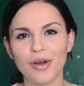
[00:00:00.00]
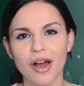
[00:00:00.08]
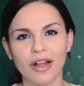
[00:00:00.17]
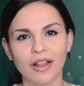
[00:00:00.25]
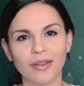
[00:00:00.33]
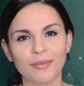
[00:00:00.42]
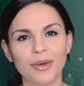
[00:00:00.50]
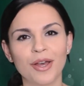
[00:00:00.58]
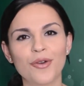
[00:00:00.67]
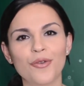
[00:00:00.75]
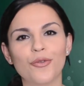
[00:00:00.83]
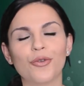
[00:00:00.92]
column,
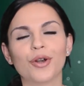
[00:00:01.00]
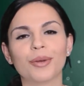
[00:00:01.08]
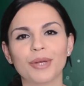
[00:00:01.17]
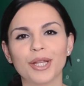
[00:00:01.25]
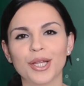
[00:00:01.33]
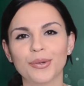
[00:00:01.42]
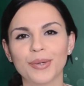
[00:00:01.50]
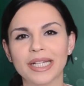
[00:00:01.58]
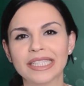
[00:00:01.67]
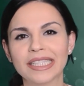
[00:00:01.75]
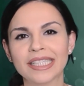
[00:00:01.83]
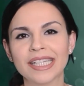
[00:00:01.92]
Formula
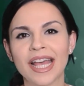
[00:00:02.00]
Whiz.